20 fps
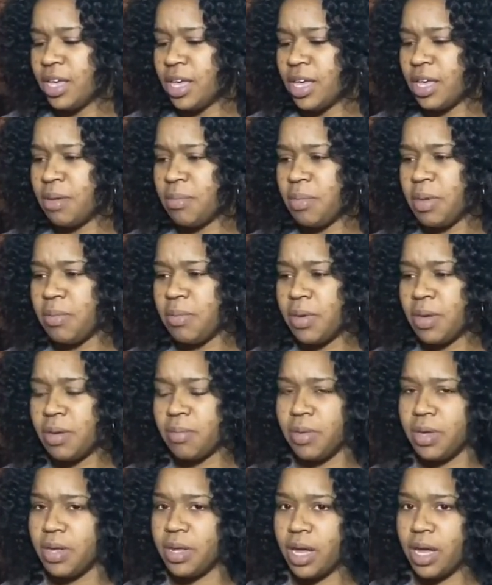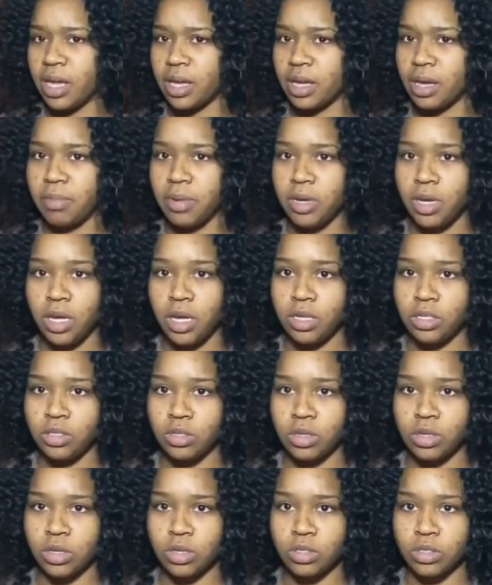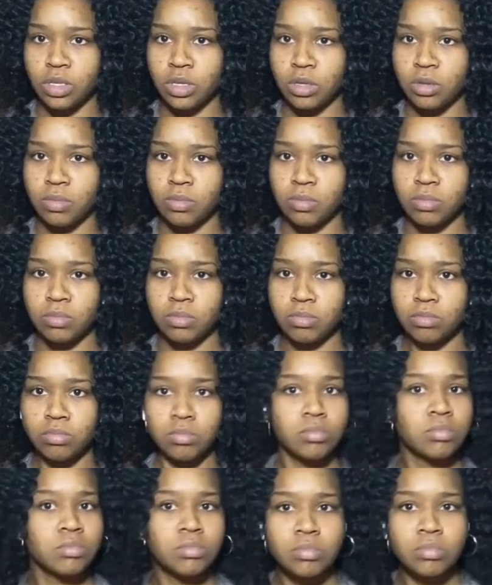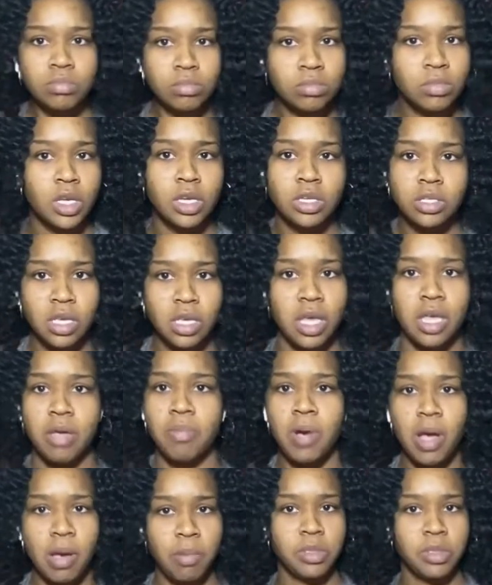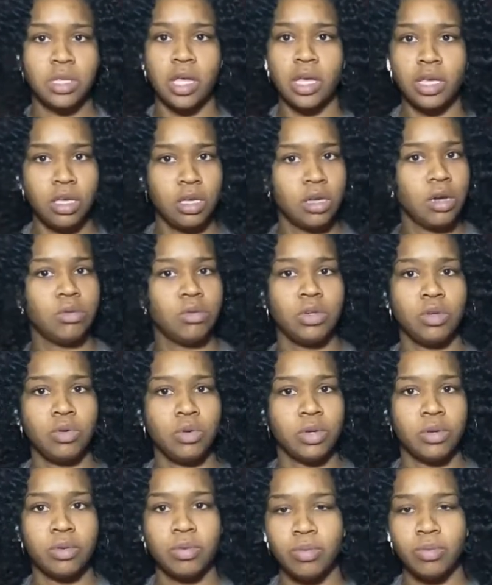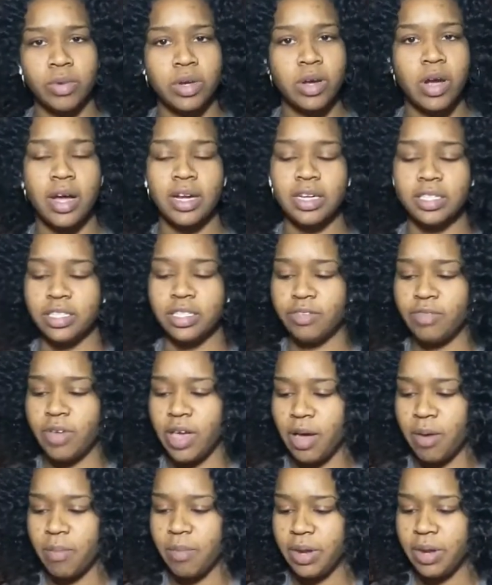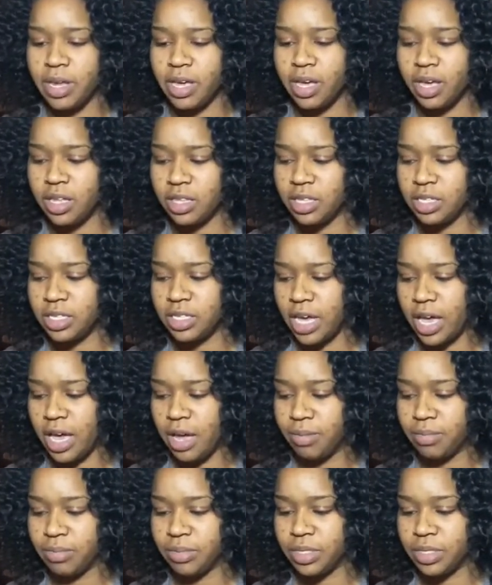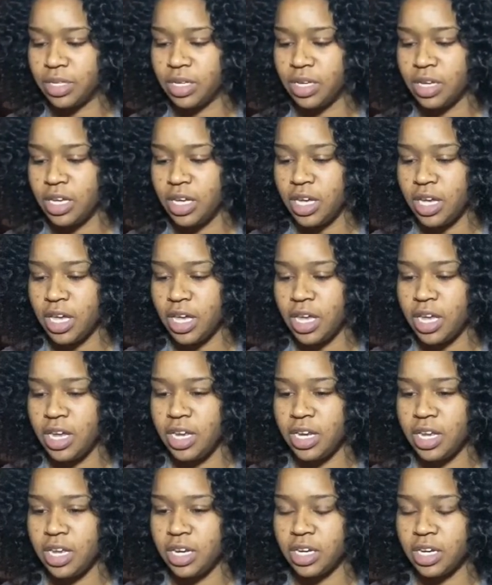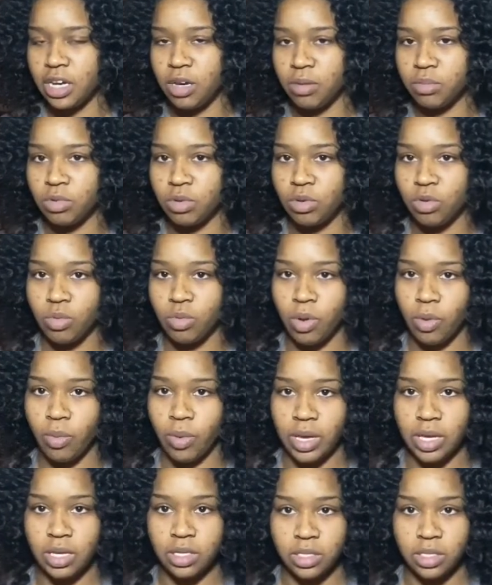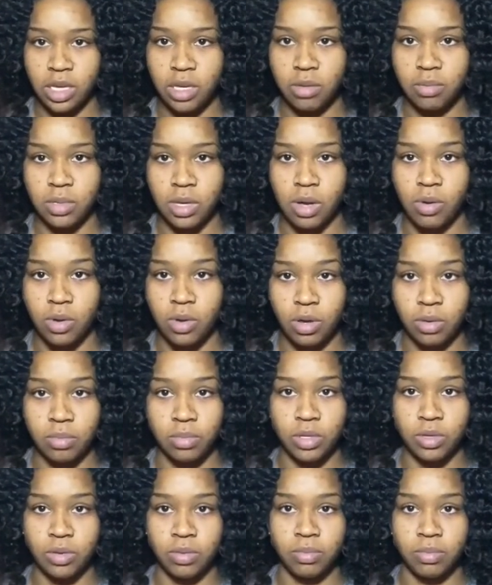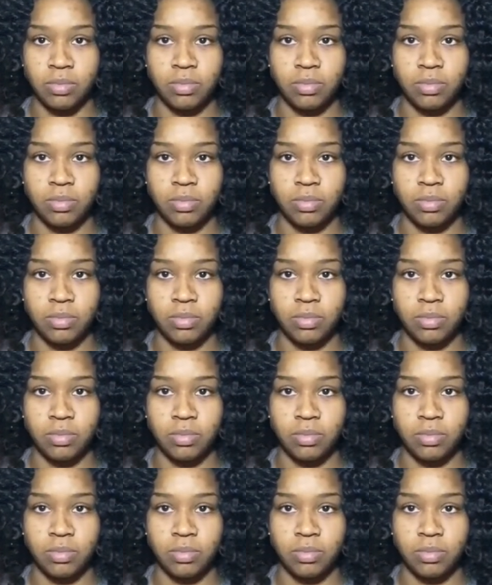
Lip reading: And me being me, like, I'm a daddy's girl, so he said he promised, like, he gonna do it, regardless of how many other times he didn't come through or when he said he was gonna come through.